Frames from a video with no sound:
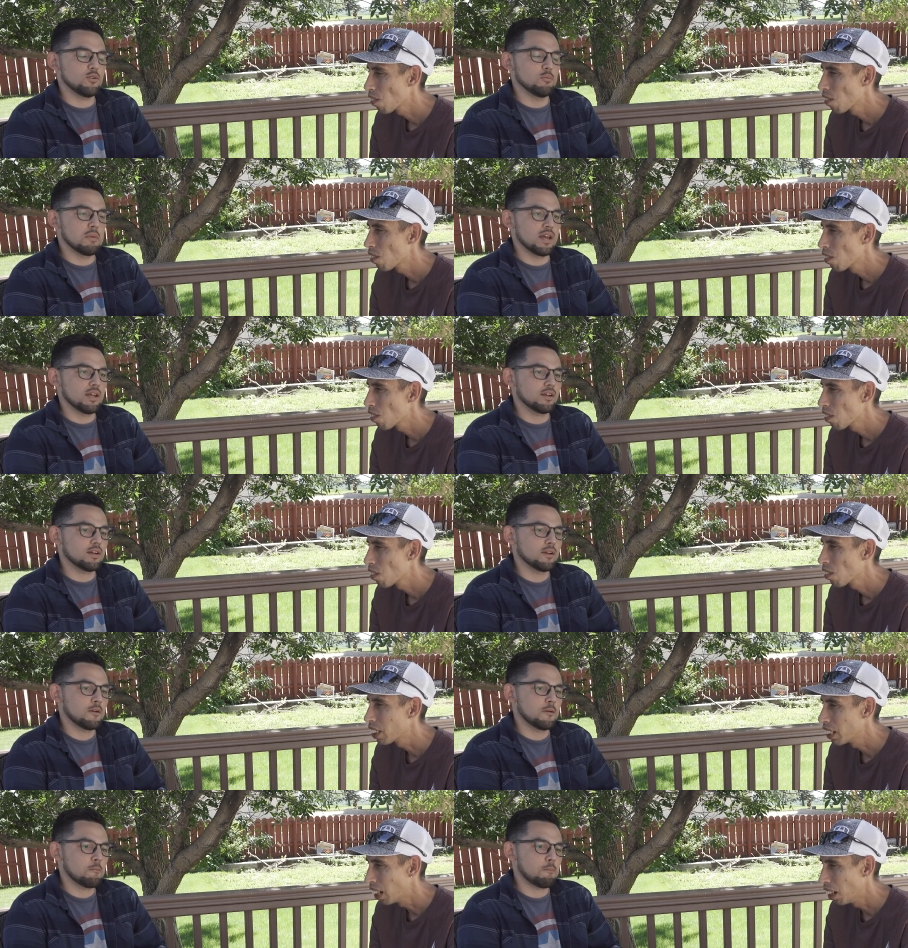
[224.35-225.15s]
Speaker 1: you make.
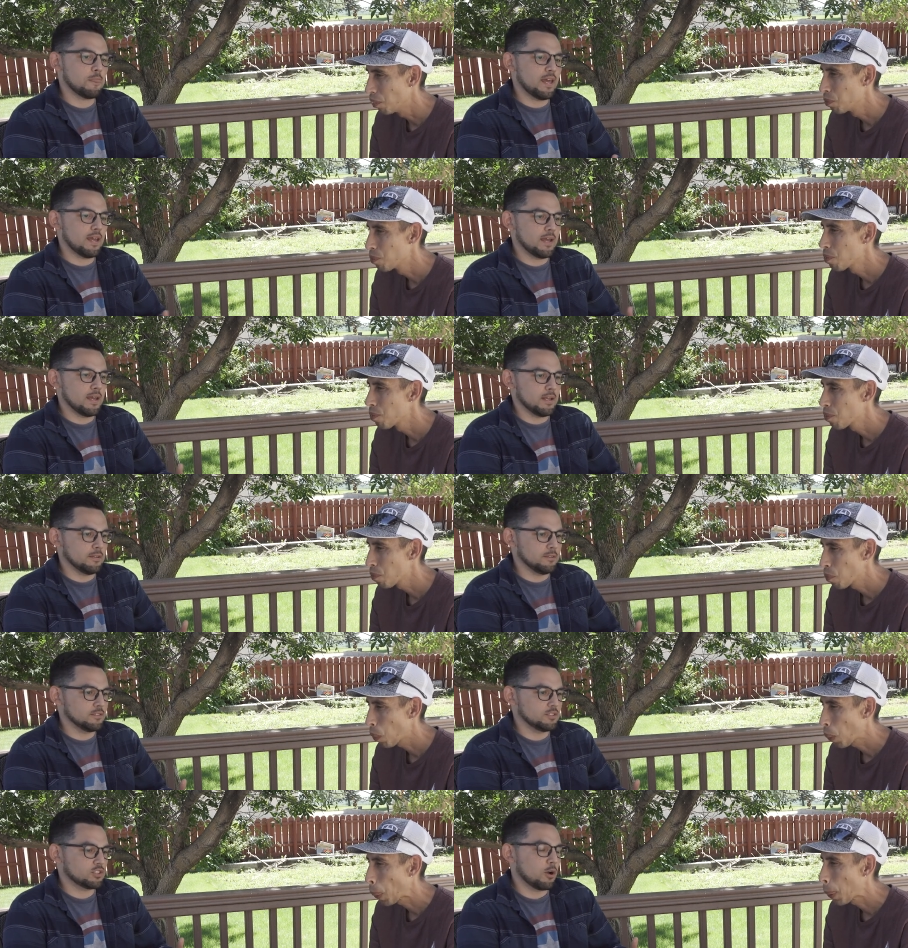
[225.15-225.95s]
Yeah.
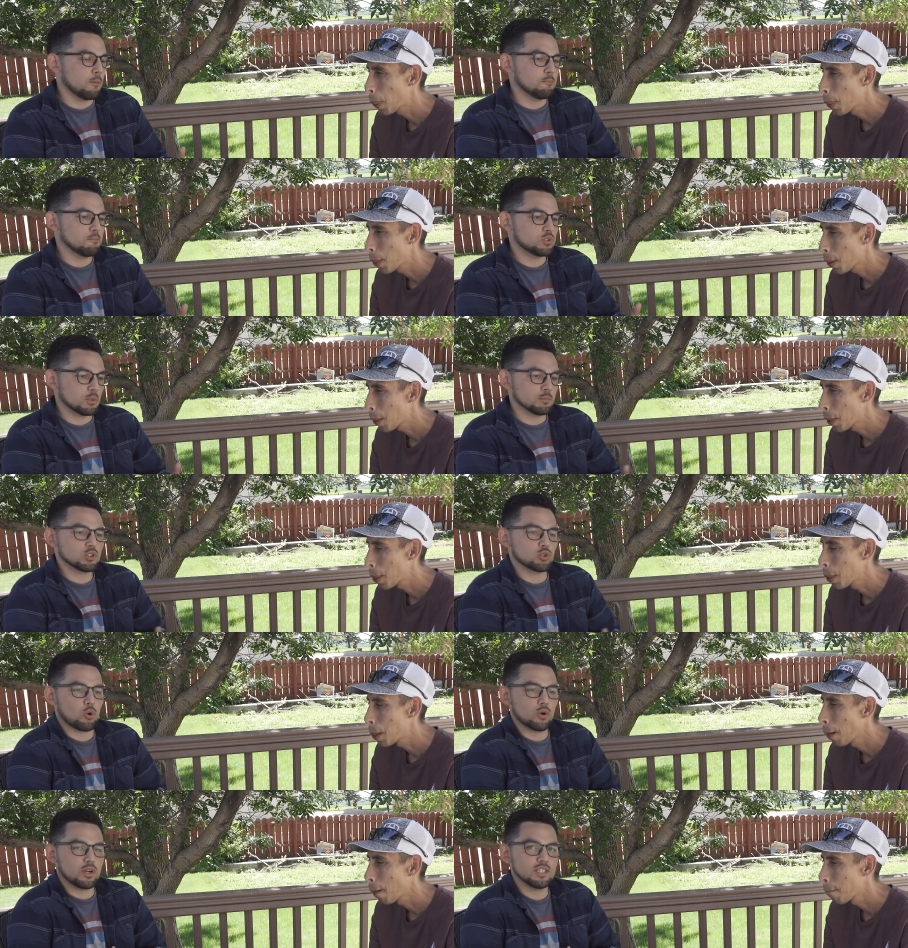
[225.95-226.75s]
And some some
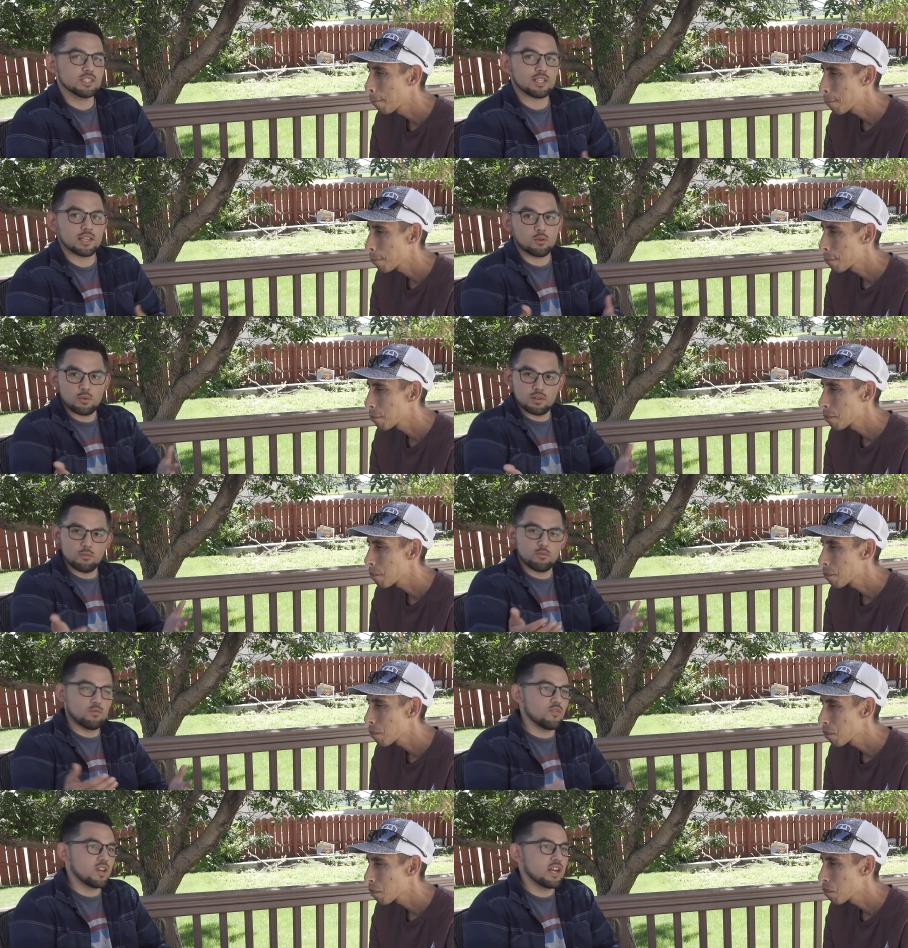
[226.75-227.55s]
stories like with
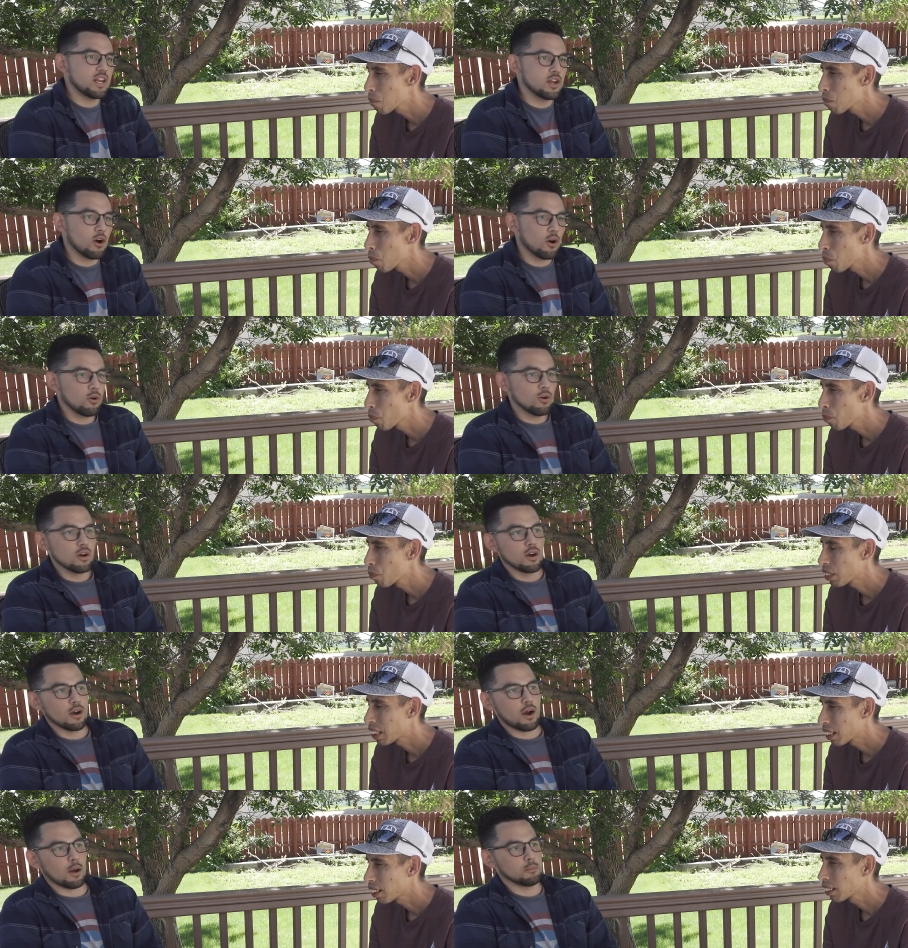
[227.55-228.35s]
video
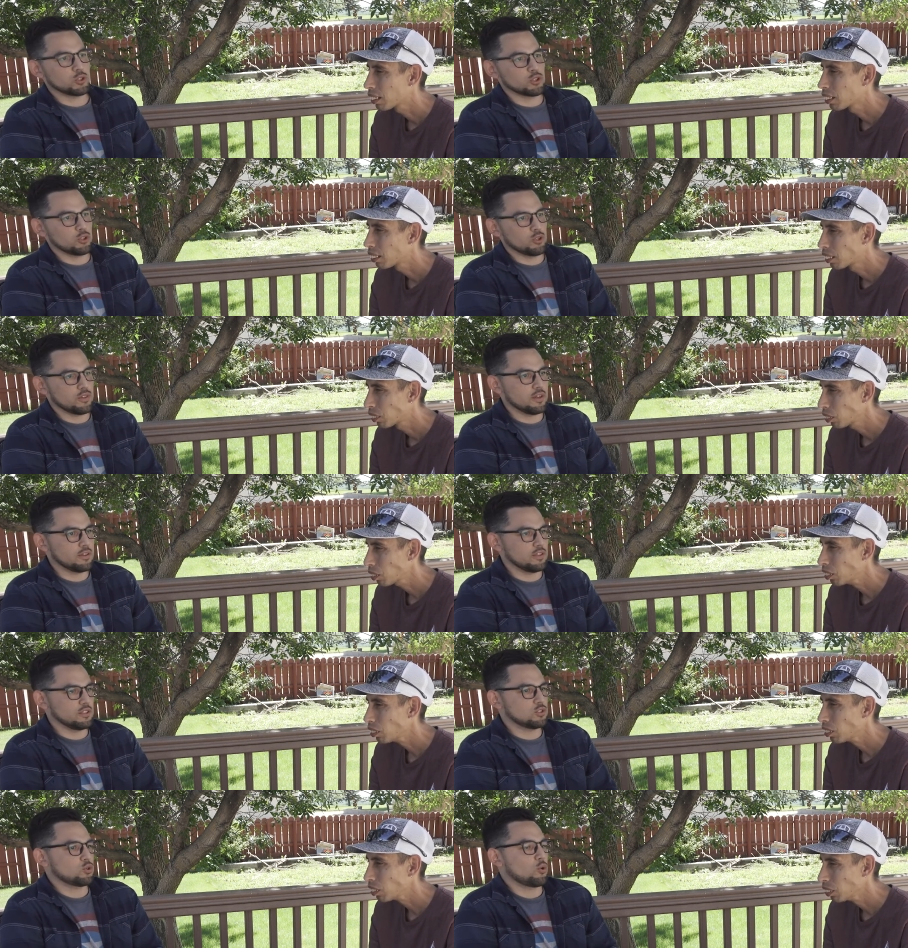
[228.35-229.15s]
I'm sure that
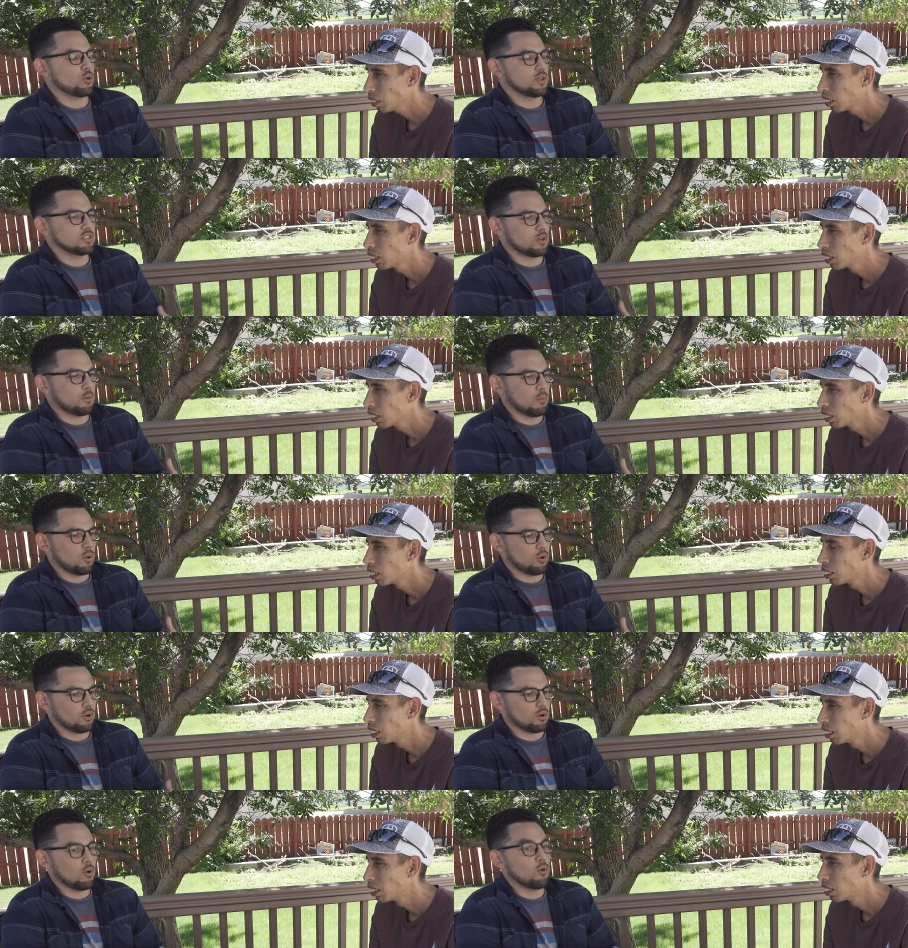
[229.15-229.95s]
the stories are
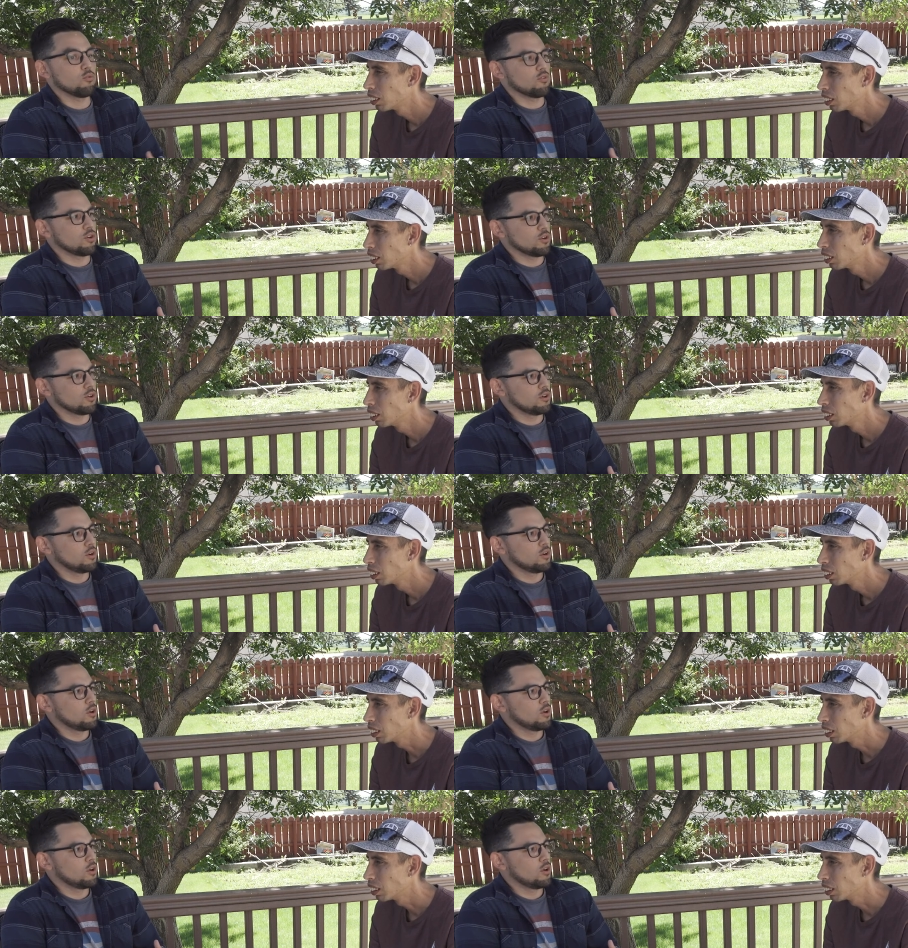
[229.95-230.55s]
more overt.